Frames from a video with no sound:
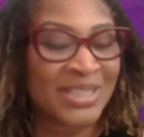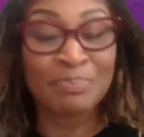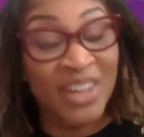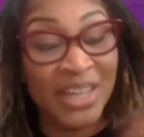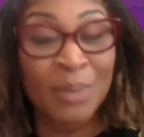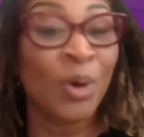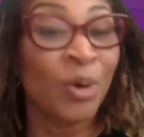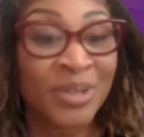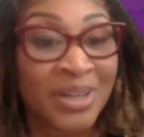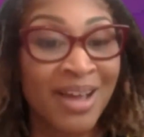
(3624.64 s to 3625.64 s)
just feeling
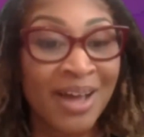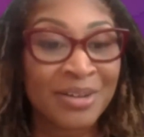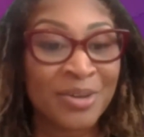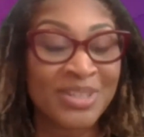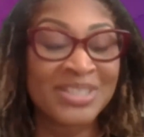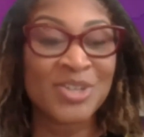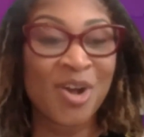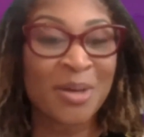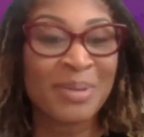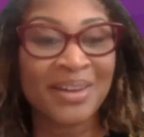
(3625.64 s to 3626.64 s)
emboldened around and you want to
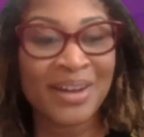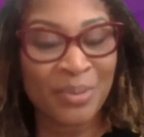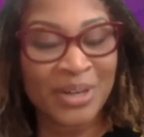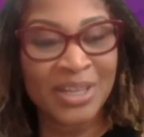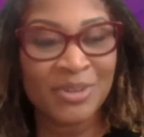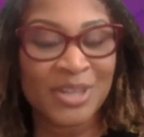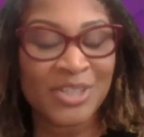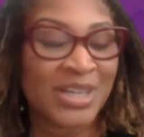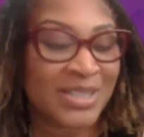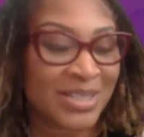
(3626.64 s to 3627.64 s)
talk about it, I want to give you
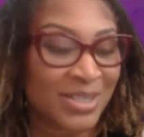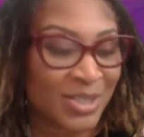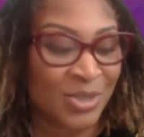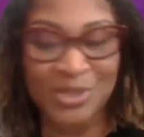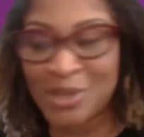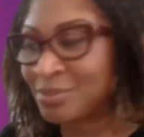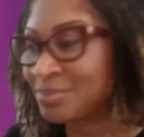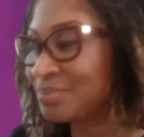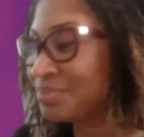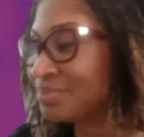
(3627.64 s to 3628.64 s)
that chance to do so.
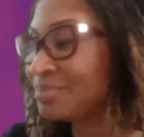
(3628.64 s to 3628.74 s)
